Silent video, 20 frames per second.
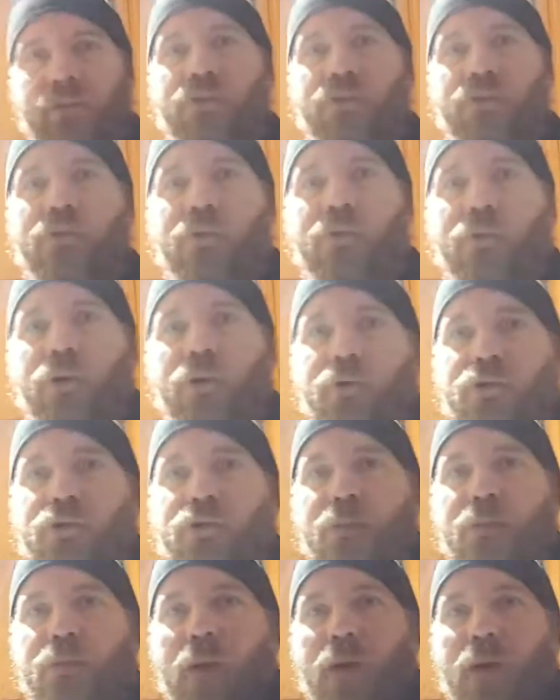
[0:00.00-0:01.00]
doing, OG
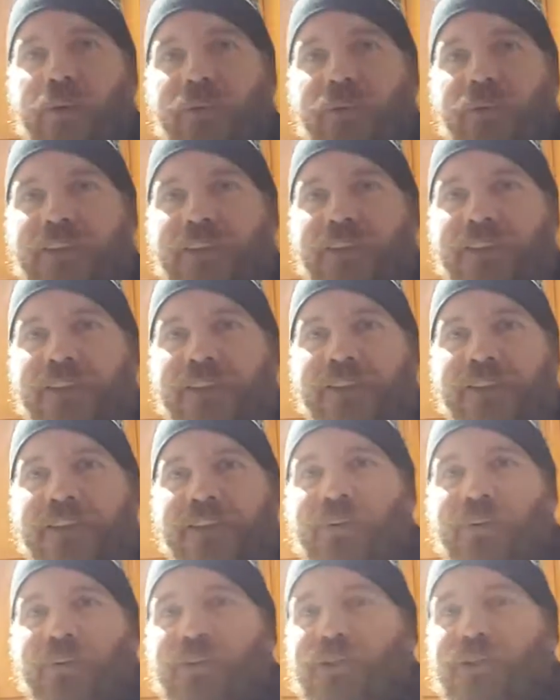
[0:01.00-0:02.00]
Bobby? What's